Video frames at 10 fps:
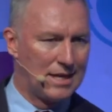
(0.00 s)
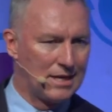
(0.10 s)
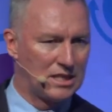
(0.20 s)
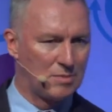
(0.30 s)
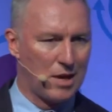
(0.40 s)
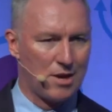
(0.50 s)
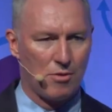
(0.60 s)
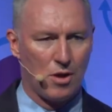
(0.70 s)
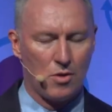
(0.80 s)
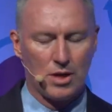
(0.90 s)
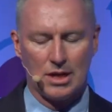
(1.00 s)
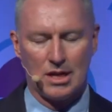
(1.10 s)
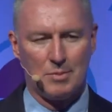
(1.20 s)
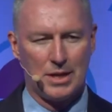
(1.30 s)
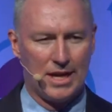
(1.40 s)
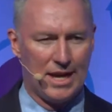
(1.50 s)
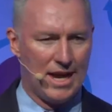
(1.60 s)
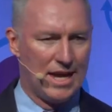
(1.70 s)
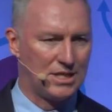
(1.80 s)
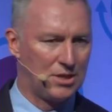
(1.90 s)
does splutter along a little bit,
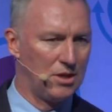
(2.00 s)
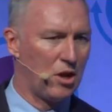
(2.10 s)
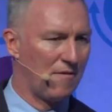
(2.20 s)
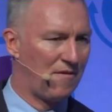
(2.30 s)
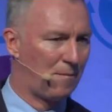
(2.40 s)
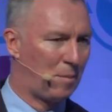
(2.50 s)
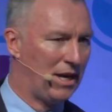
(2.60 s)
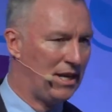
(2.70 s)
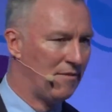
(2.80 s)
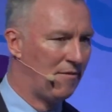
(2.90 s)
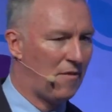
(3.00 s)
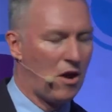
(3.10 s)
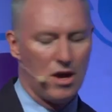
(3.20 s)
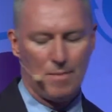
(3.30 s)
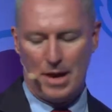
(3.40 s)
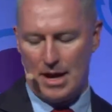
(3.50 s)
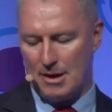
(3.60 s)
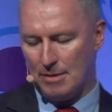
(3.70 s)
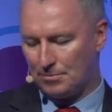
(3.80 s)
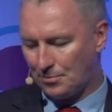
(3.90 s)
has certainly got plenty of
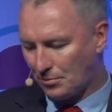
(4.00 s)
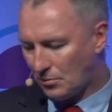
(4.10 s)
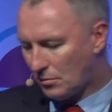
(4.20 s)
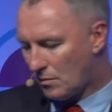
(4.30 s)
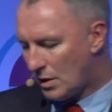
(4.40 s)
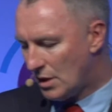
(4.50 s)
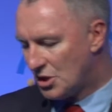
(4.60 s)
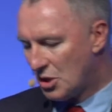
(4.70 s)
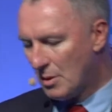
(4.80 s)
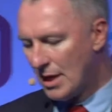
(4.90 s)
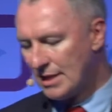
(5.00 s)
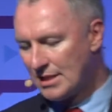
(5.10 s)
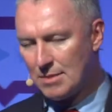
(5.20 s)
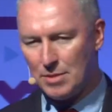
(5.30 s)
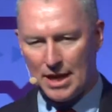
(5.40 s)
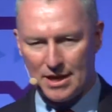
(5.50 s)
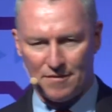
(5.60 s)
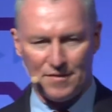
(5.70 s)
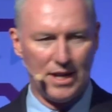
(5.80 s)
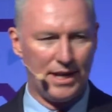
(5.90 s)
firepower to stimulate it
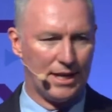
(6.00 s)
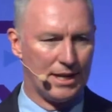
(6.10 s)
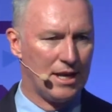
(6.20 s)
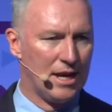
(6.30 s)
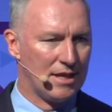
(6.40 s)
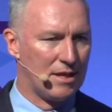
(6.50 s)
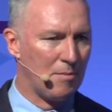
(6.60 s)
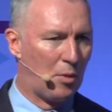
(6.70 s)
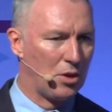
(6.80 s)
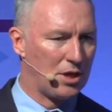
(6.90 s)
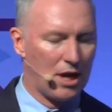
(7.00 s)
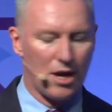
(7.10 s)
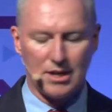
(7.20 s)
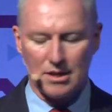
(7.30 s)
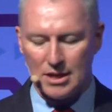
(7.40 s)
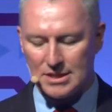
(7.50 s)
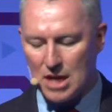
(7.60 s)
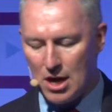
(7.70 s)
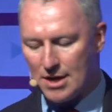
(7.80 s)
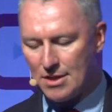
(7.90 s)
if needed. The important thing is
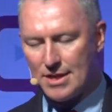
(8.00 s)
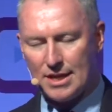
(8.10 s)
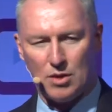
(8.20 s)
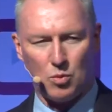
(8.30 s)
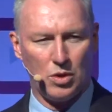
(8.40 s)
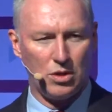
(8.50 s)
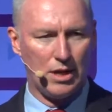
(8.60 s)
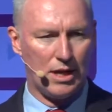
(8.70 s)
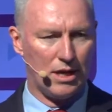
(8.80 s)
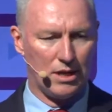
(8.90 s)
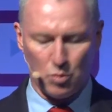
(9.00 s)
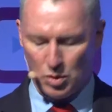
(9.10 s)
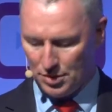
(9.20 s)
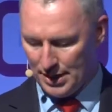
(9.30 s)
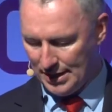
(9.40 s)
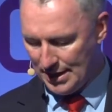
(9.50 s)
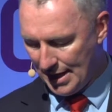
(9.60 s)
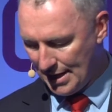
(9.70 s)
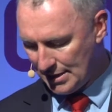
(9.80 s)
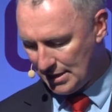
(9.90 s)
I don't think it will need
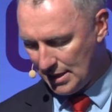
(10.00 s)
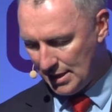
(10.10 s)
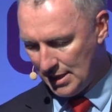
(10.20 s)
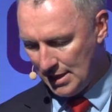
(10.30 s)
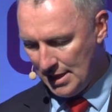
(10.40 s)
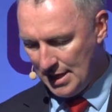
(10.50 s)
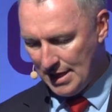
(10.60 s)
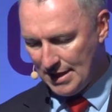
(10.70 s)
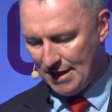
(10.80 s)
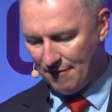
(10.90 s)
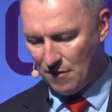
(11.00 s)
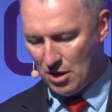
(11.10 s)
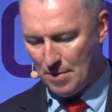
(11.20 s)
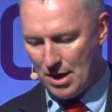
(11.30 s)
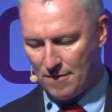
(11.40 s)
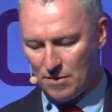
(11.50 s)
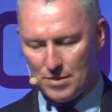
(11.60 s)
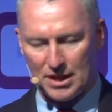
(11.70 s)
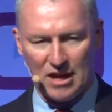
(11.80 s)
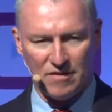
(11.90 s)
that, that firepower from
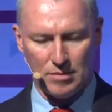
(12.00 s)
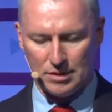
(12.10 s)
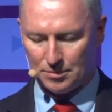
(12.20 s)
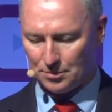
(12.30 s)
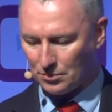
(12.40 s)
the government.